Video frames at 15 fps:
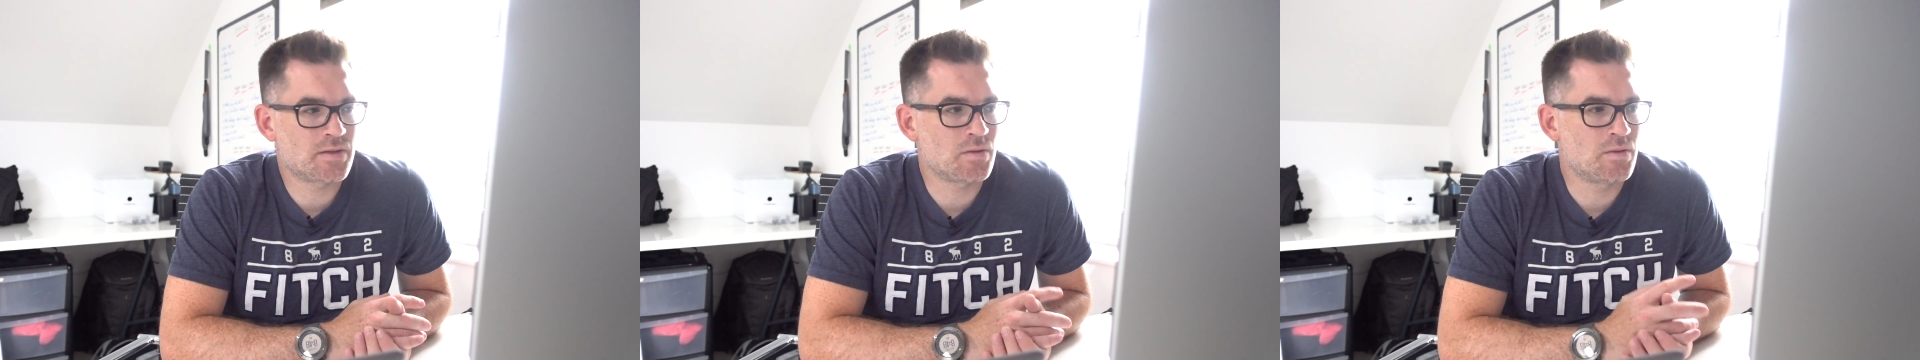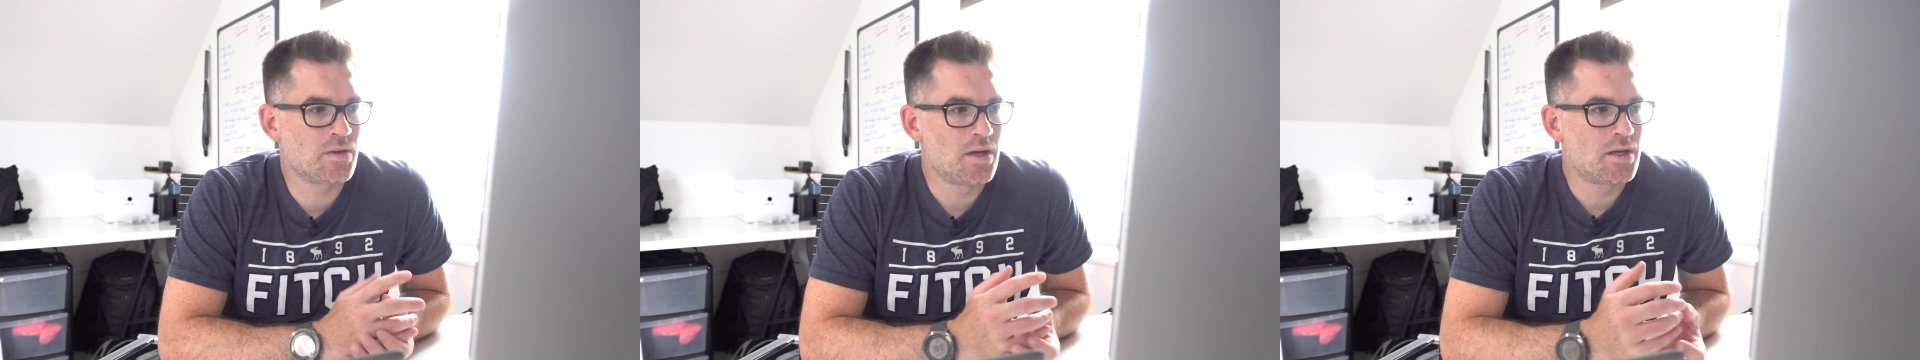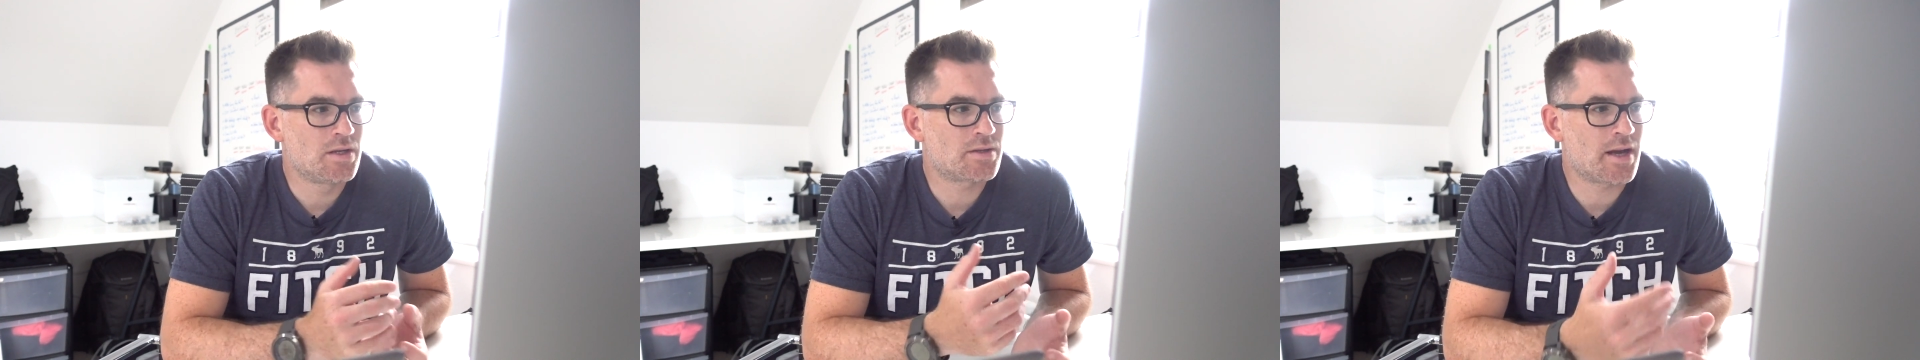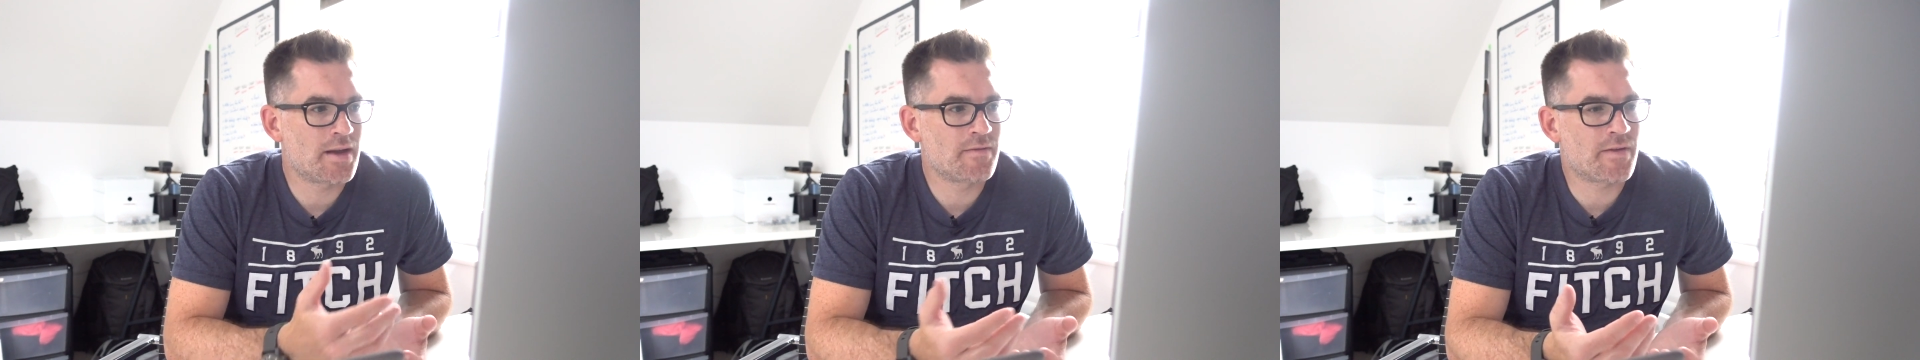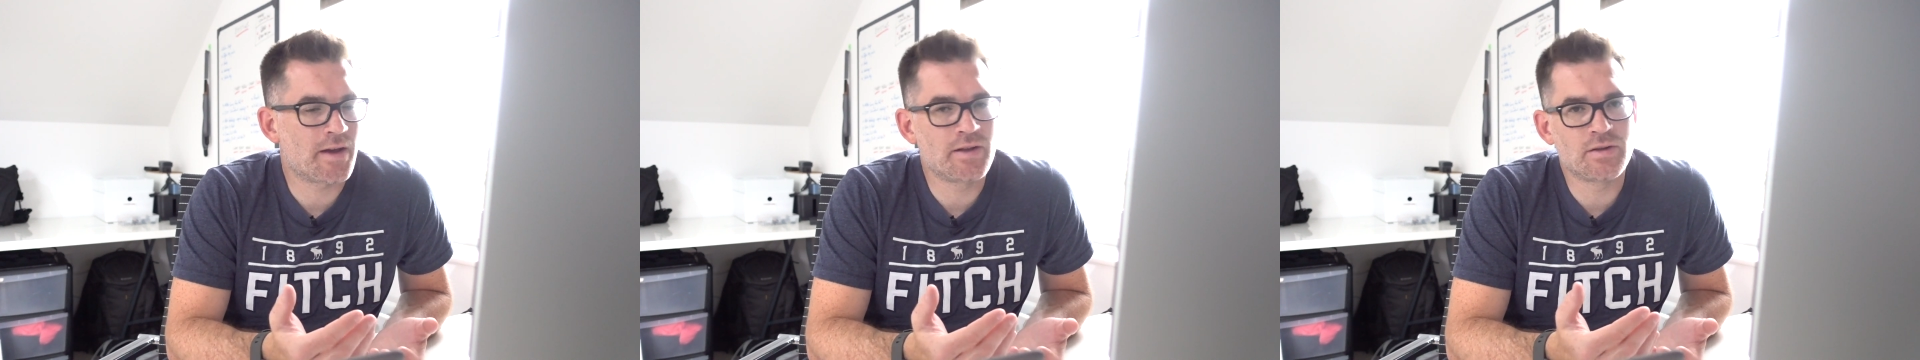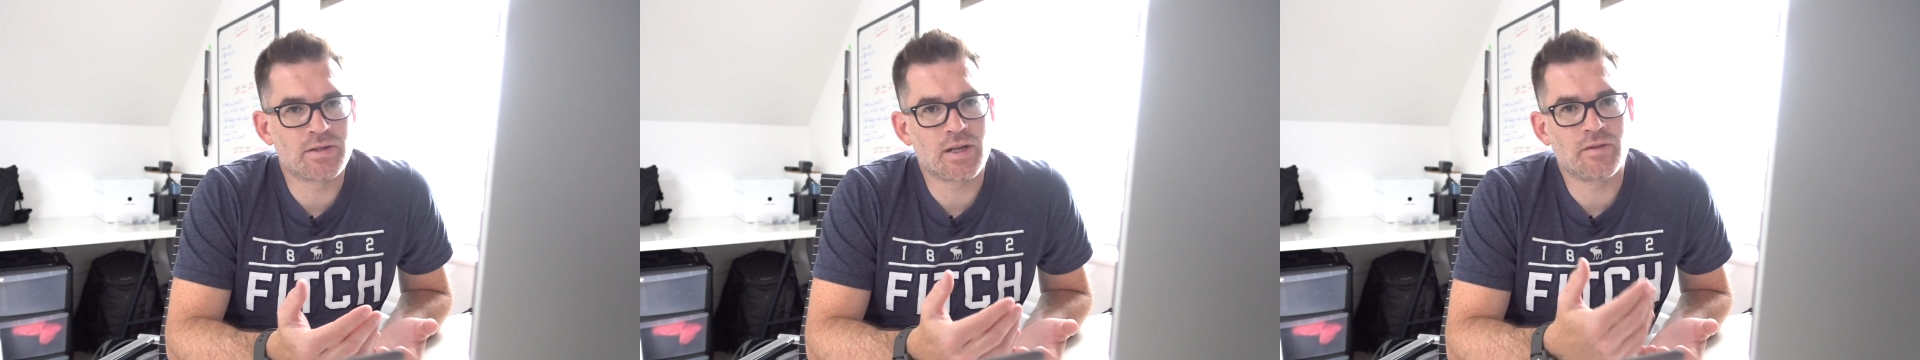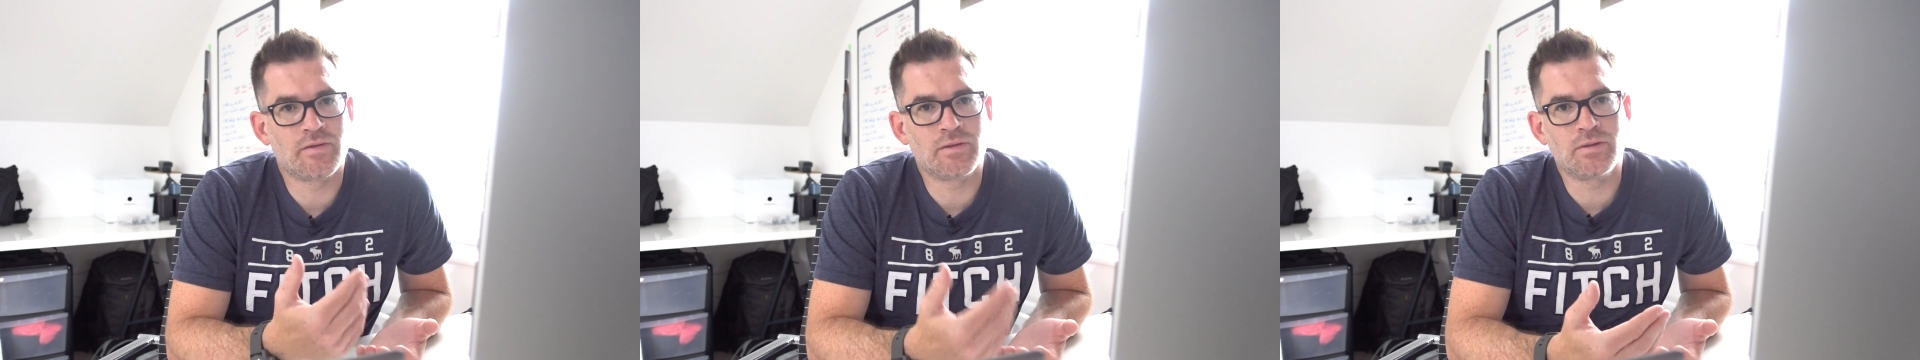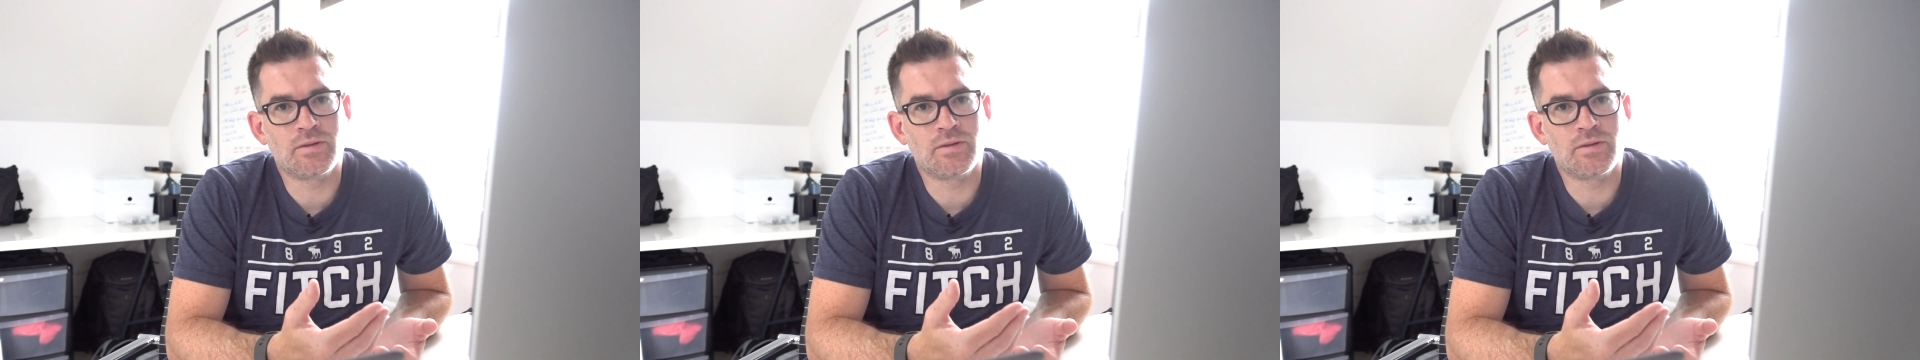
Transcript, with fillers: So try and find yourself a